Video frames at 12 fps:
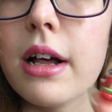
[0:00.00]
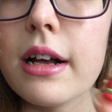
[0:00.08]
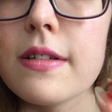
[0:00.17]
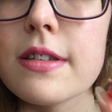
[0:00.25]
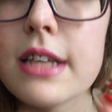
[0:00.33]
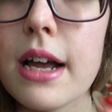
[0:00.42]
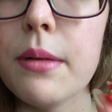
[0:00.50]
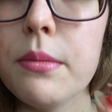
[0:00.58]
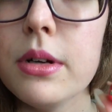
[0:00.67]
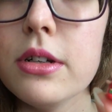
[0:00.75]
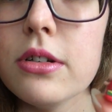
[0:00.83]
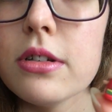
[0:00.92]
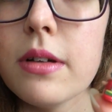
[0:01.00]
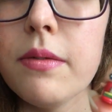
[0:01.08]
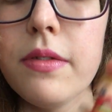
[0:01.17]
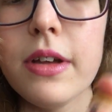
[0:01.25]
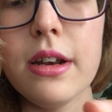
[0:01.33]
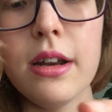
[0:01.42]
like a sandwich or
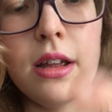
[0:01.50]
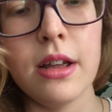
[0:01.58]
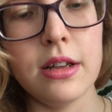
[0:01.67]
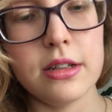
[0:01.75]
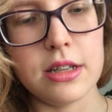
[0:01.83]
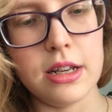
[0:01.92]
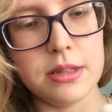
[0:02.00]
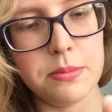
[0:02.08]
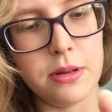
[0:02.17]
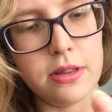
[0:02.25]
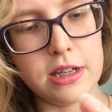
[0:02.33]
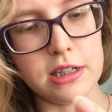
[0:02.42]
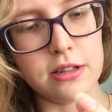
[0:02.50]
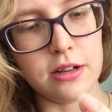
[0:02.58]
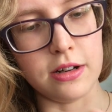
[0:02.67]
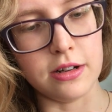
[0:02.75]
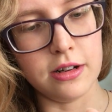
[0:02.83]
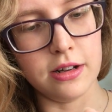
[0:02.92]
something. So let's put this
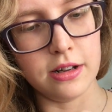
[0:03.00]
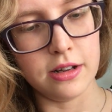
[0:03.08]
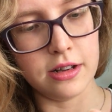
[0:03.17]
on.